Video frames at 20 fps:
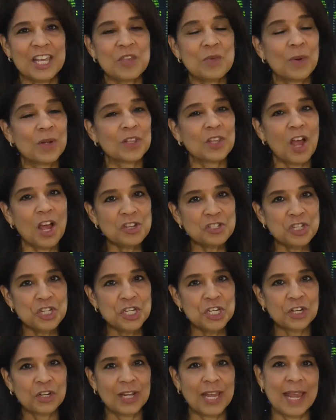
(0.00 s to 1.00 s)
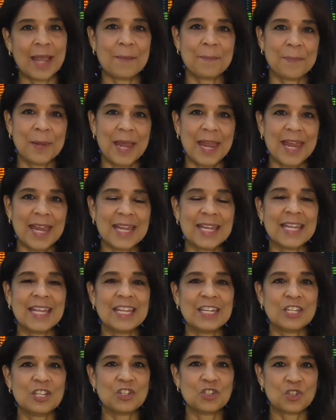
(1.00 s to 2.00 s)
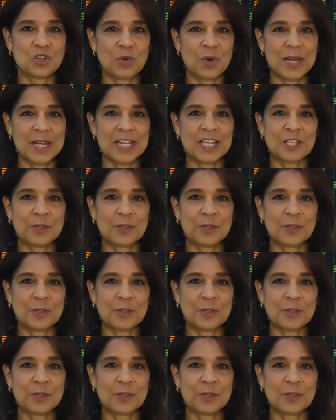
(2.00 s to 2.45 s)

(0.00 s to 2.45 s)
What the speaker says: You are launching your campaign in Detroit.